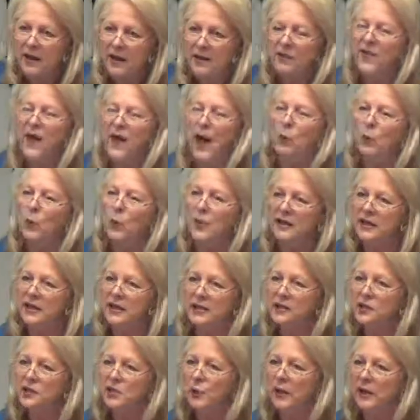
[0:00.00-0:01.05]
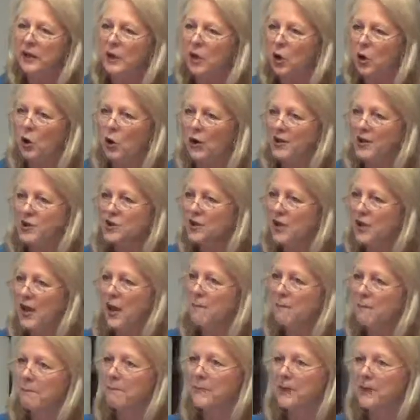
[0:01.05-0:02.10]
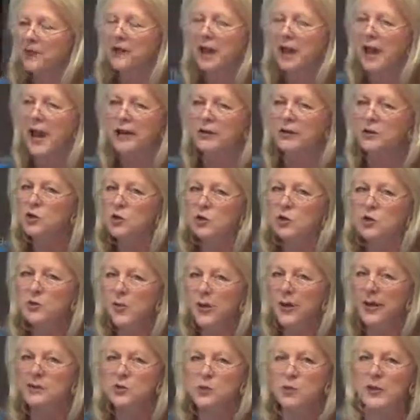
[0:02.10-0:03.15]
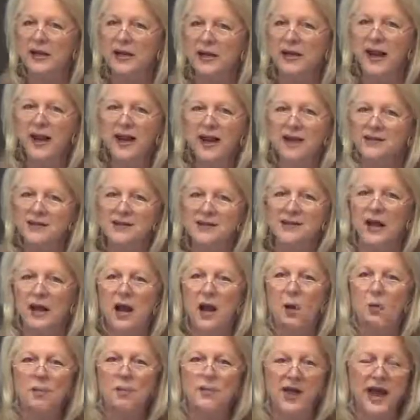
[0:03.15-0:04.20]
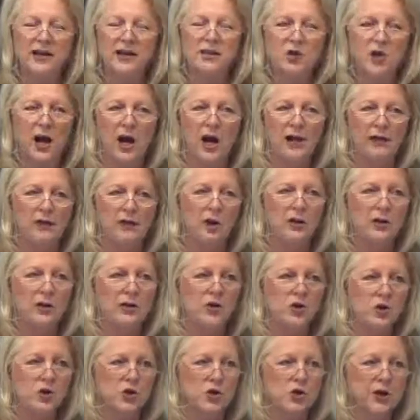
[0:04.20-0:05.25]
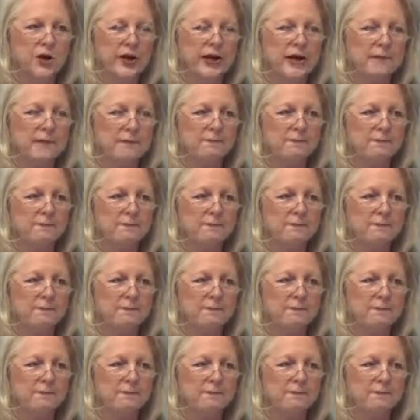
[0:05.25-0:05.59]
that we need to encourage them and do the best we can to help that child on its journey.